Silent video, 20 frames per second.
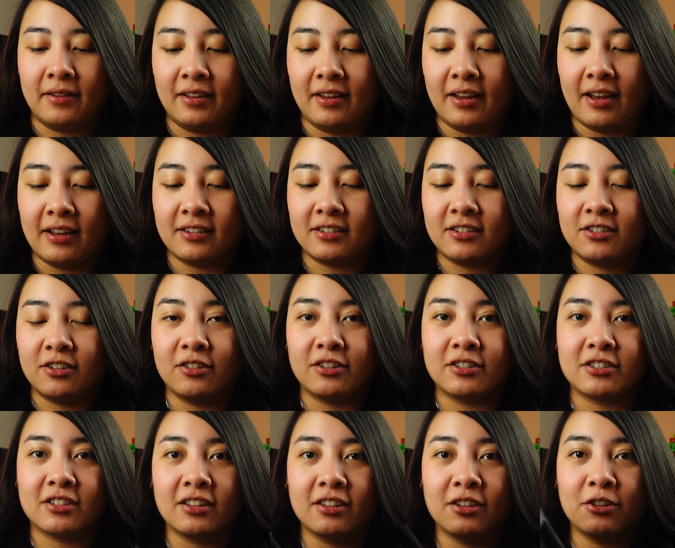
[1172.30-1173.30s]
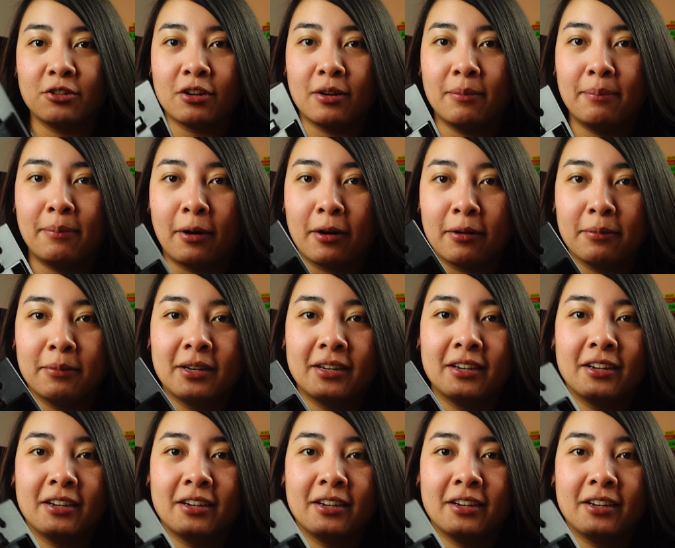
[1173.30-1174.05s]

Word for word: Yes, so there's a little compartment